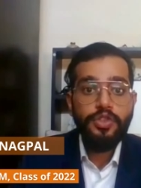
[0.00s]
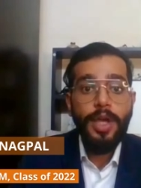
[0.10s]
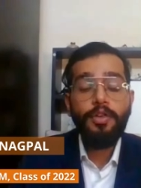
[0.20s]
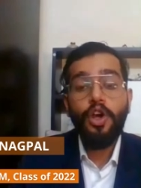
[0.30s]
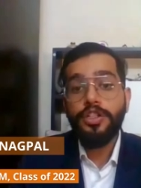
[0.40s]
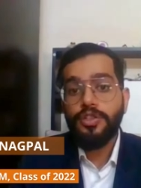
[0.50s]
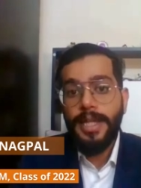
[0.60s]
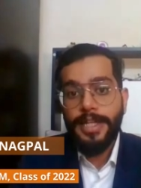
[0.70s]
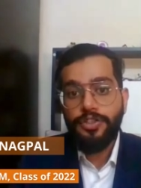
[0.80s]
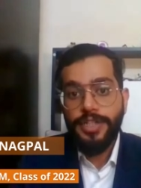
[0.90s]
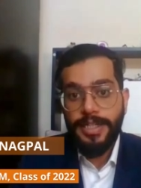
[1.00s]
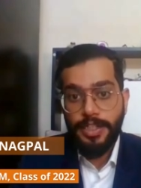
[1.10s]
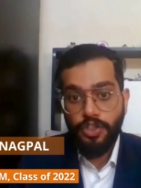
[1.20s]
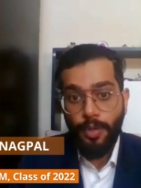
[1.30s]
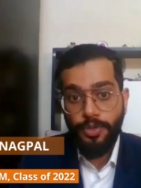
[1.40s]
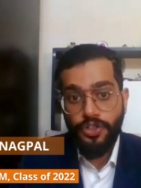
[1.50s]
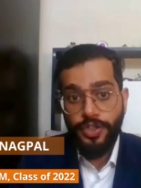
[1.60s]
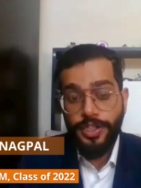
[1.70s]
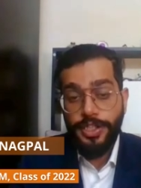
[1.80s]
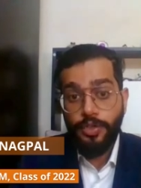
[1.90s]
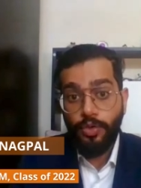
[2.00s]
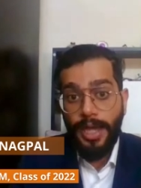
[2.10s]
So I would also like to take this opportunity to